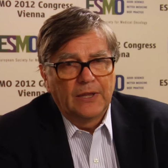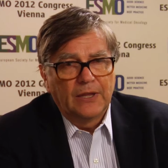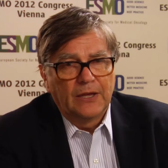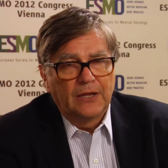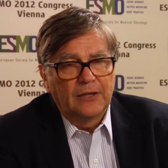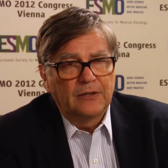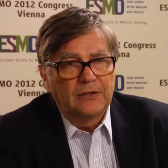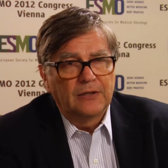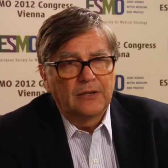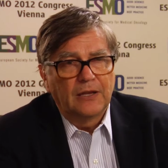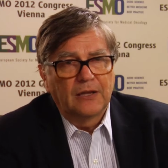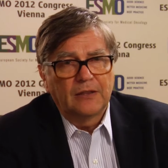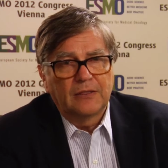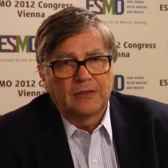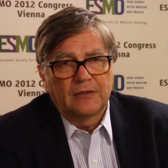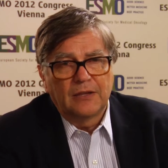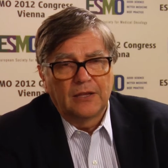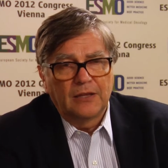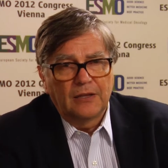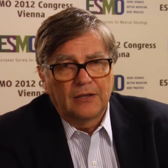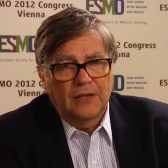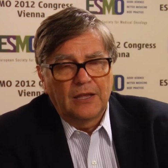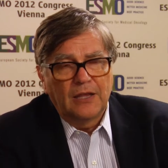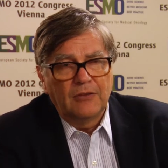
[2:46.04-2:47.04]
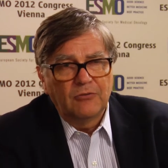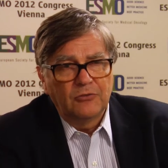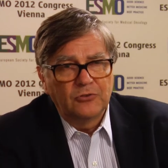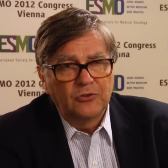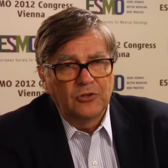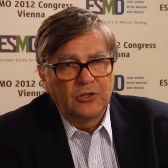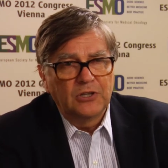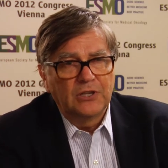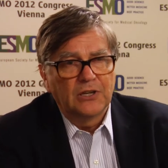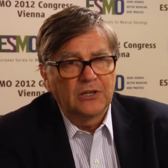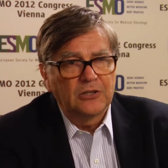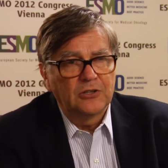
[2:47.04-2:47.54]
And I think even
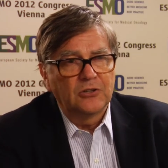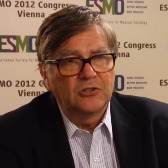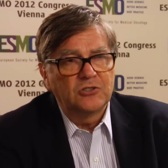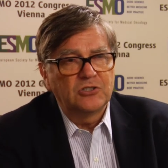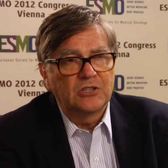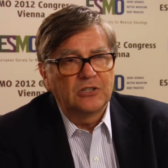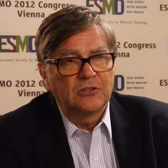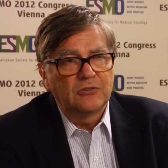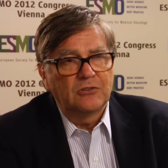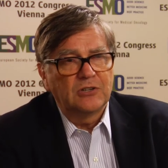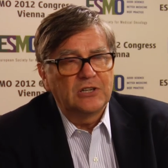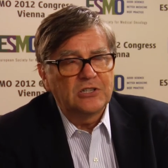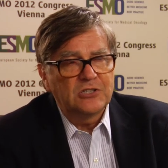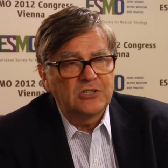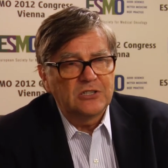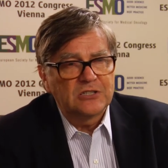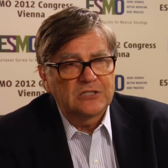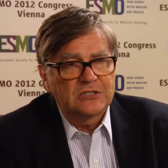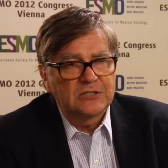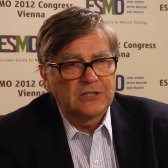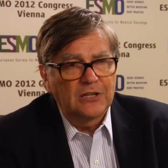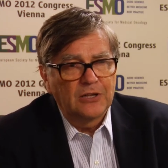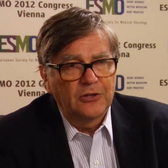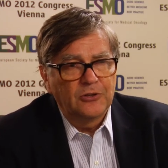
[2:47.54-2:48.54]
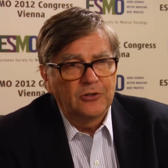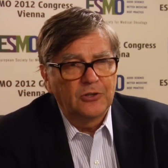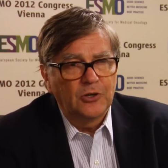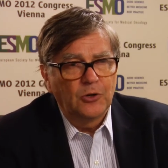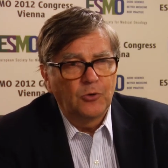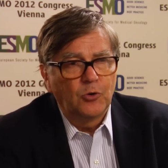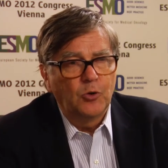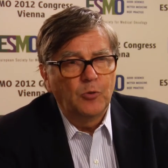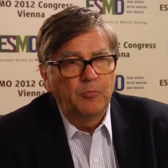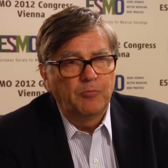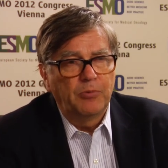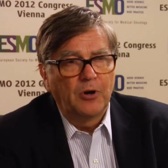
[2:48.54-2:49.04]
the younger generation still
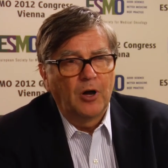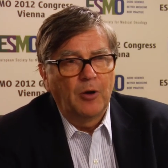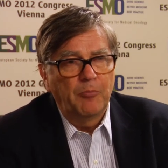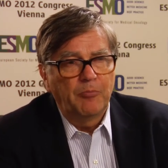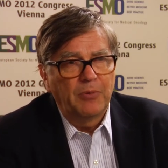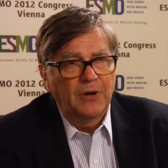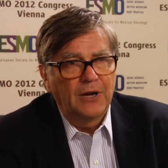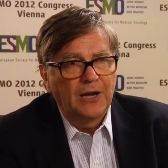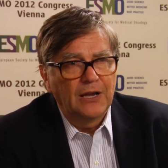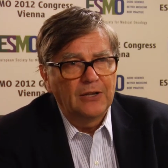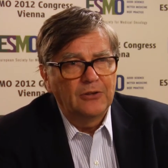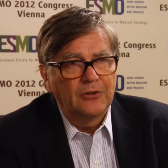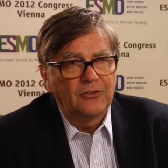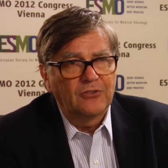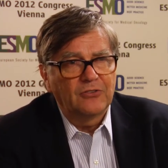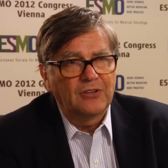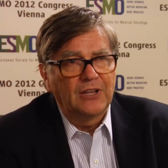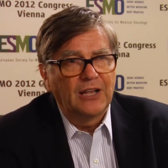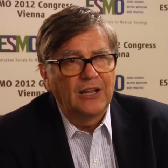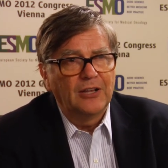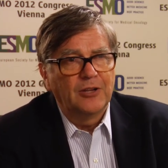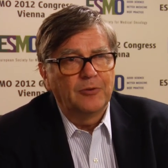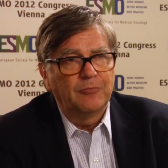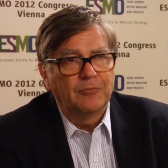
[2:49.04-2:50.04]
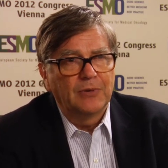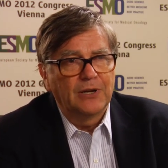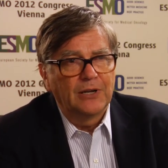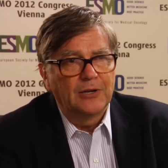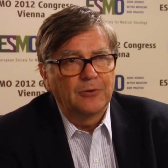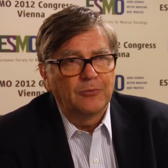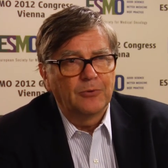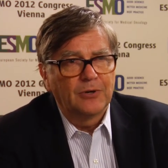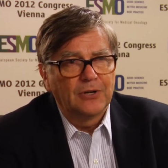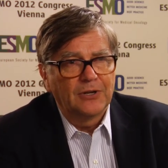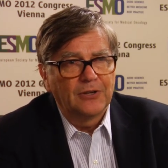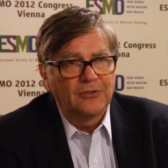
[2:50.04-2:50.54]
know who Popeye the Sailor
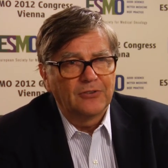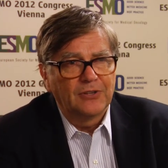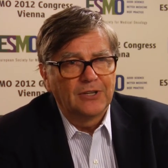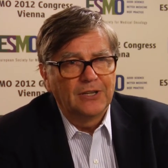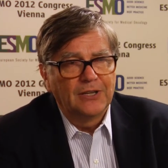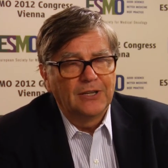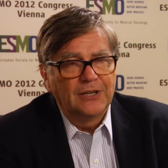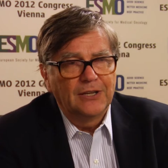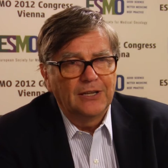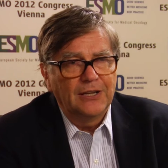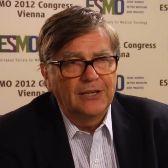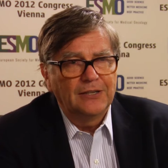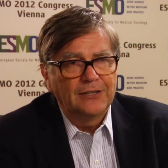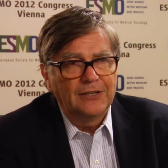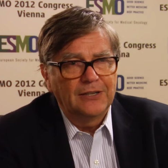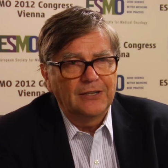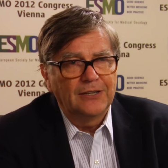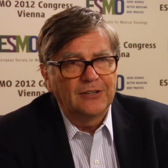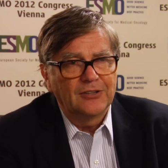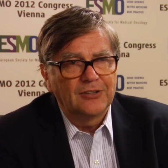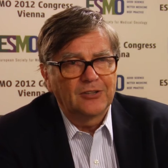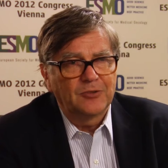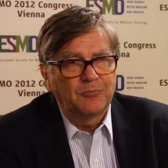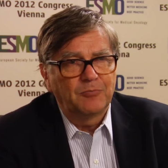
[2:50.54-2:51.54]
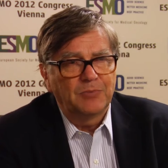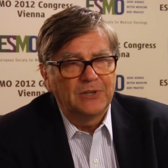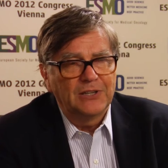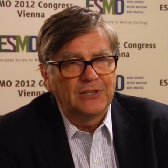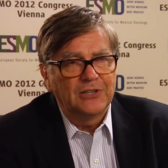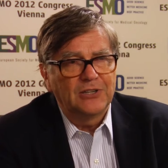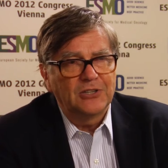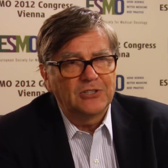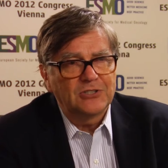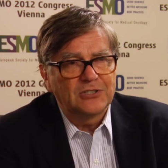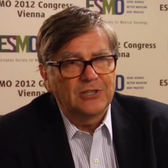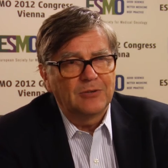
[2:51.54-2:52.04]
Man was, eating his
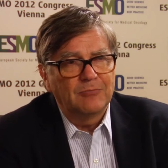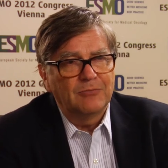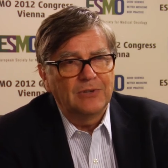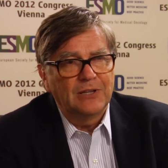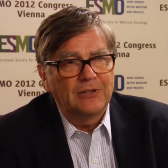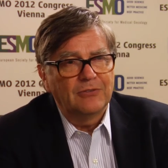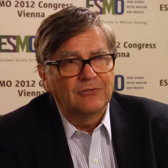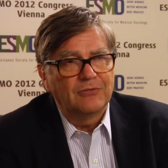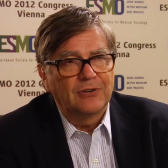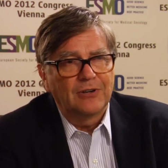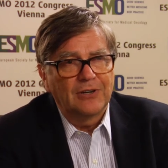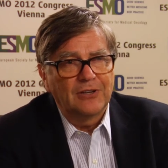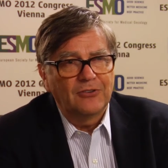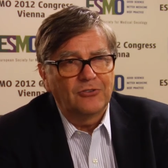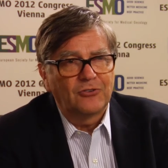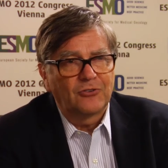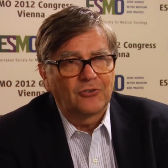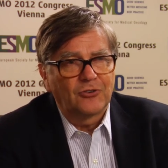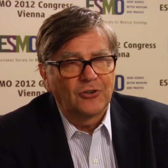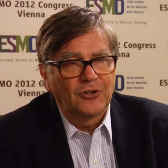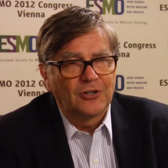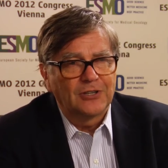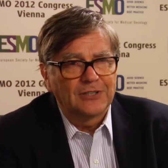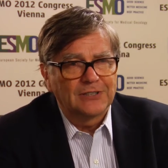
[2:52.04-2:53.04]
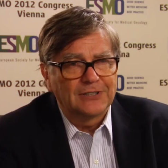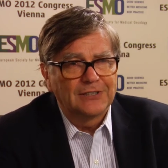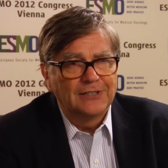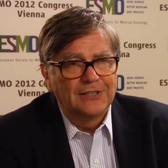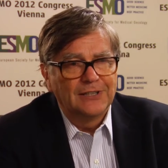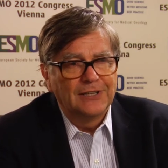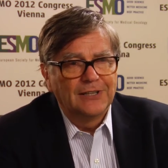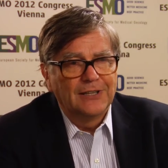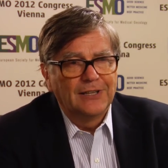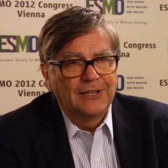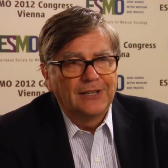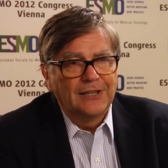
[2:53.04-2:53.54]
spinach and being very strong.
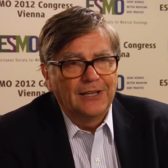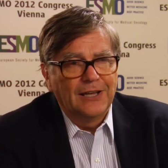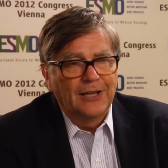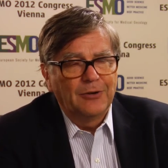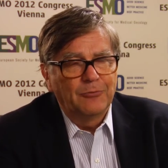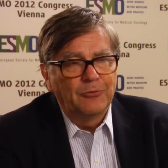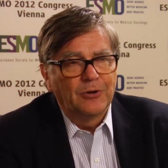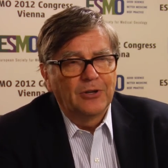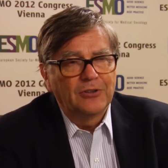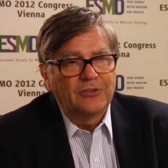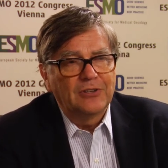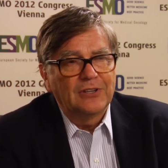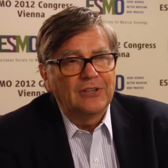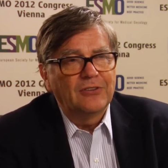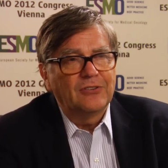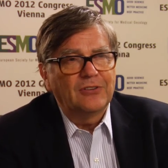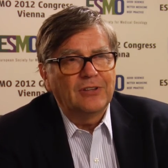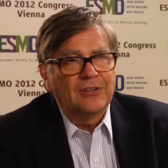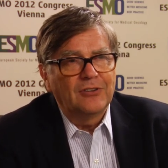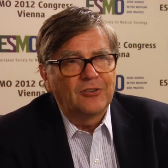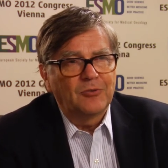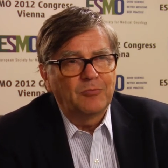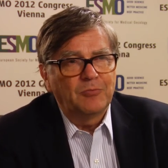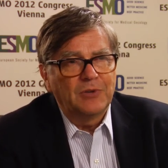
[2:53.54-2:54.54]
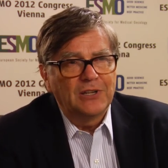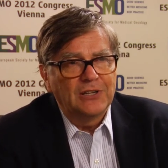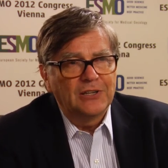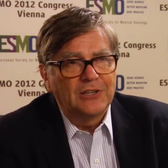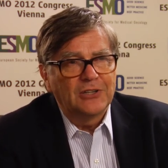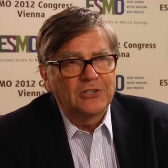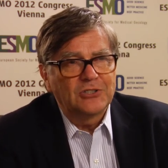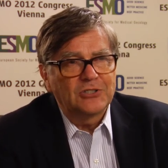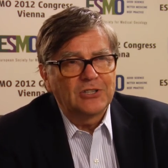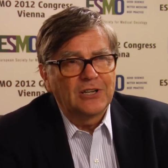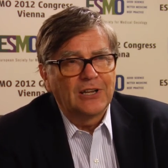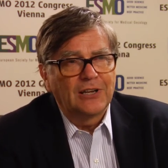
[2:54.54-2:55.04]
And what is in
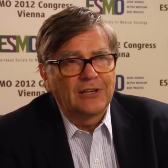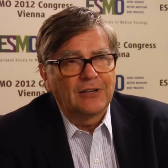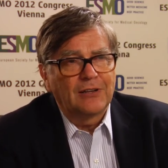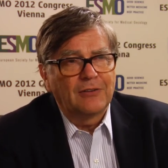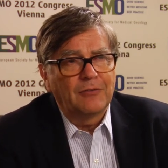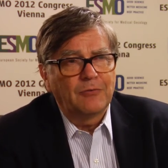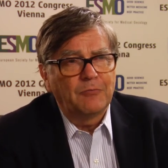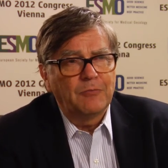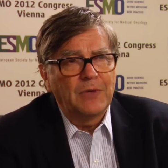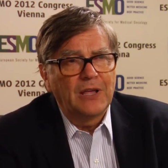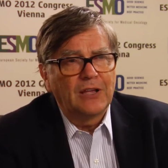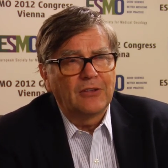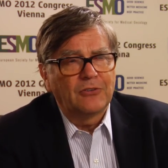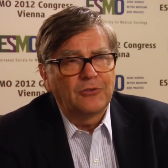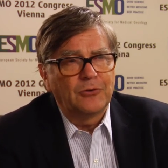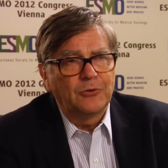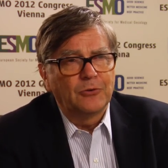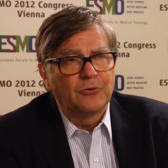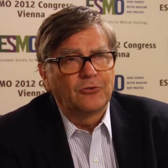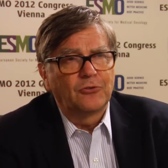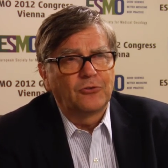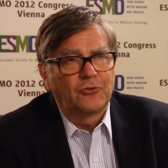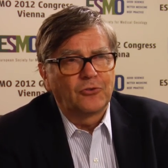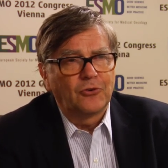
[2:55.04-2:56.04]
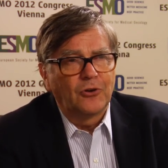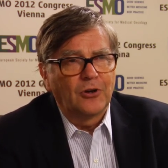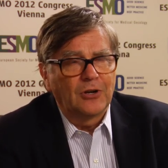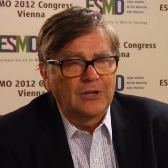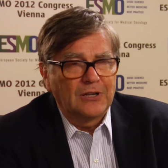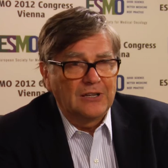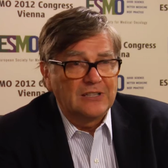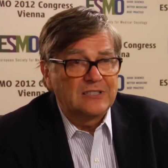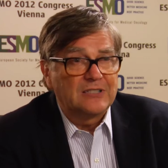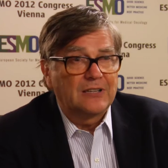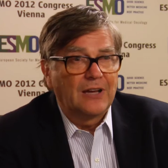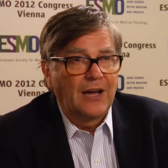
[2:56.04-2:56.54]
spinach and makes you strong?
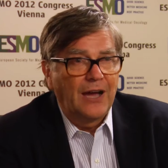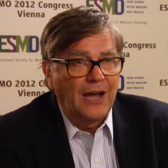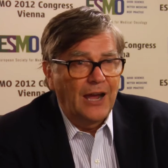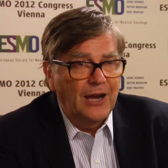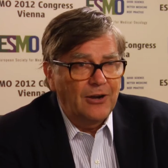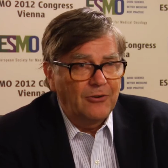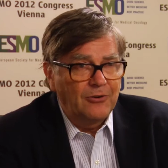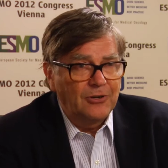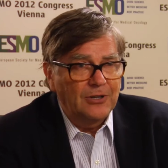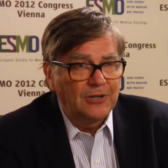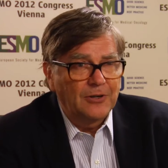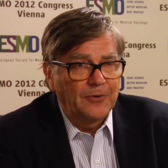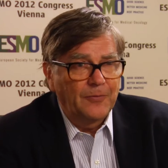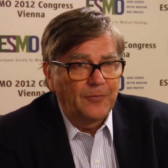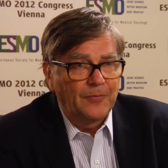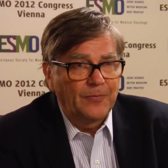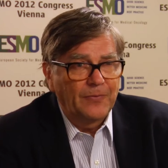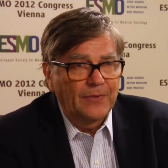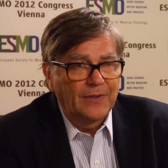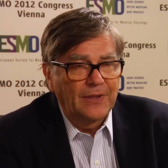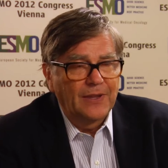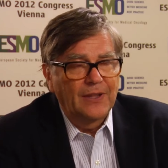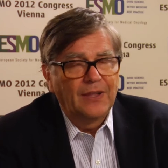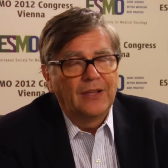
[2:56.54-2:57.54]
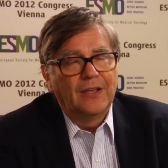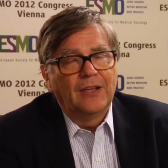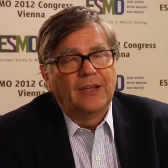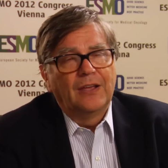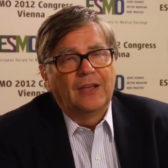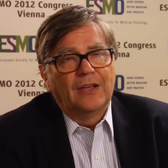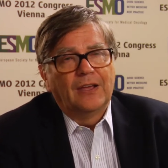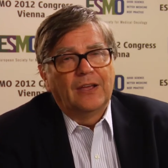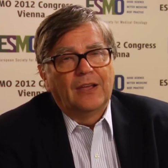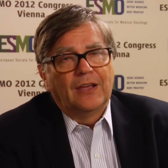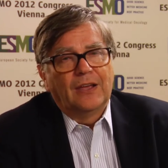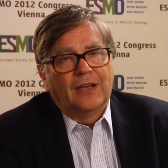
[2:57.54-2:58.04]
It's iron.
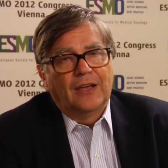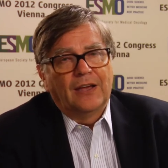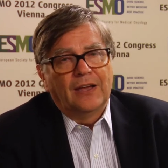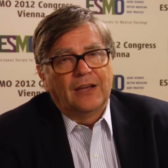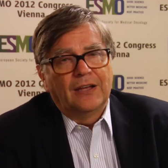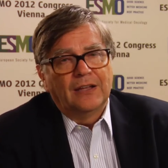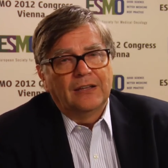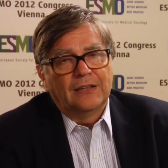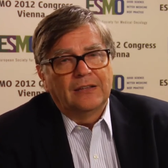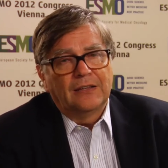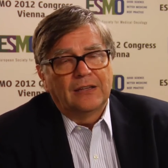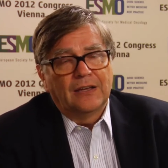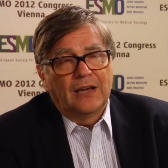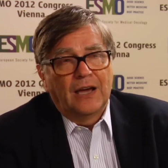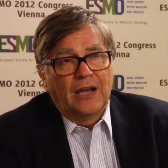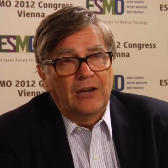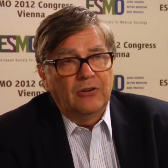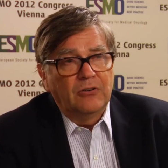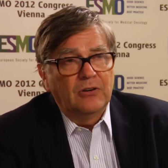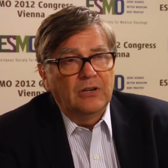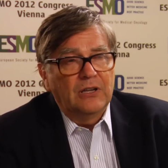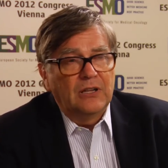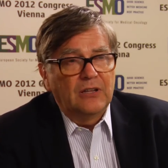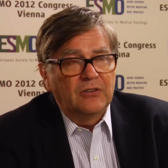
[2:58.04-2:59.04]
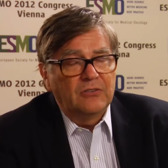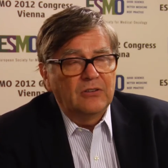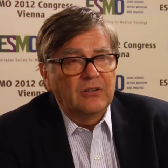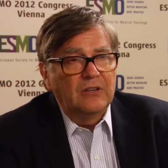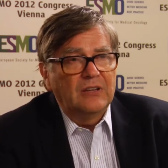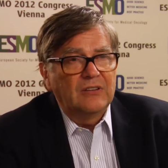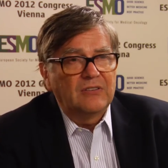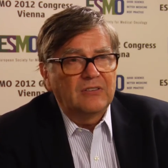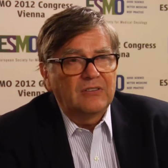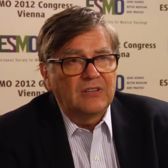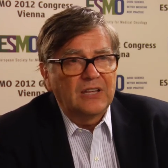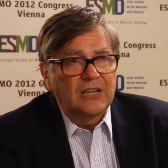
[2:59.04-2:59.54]
And iron is an
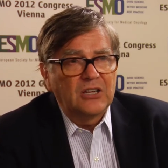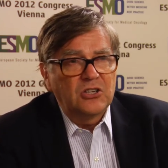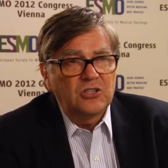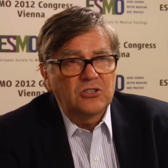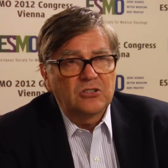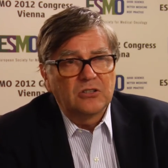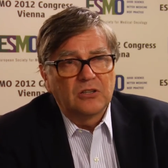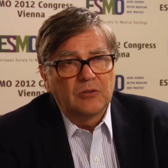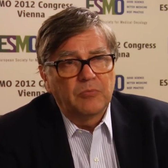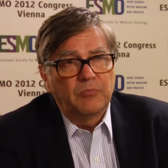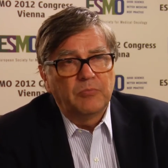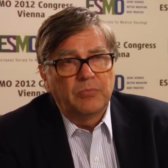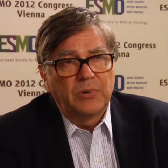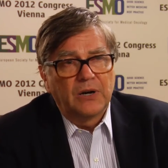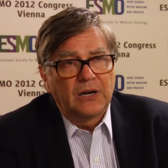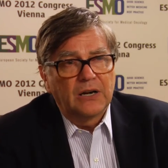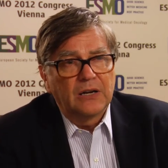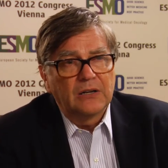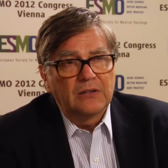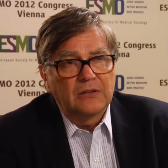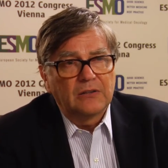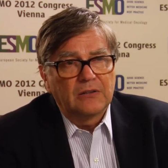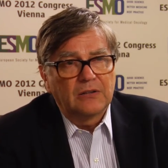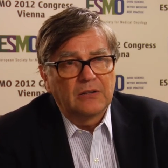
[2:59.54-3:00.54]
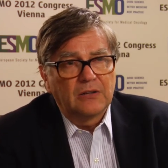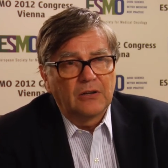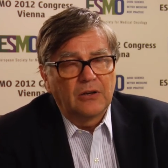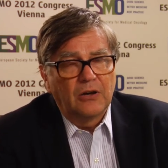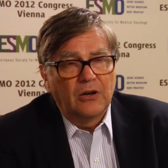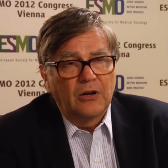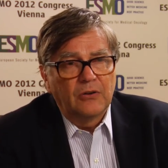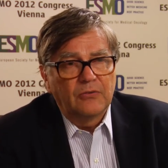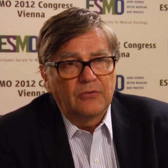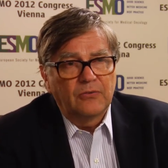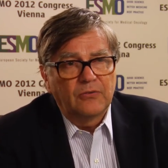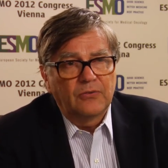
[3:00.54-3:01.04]
essential part
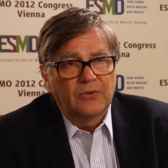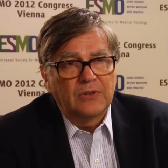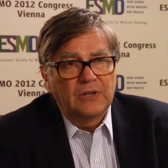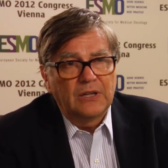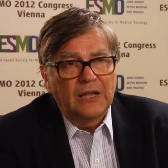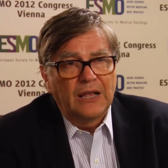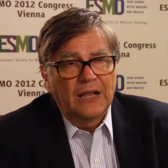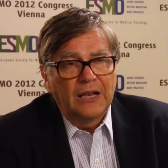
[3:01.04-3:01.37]
of the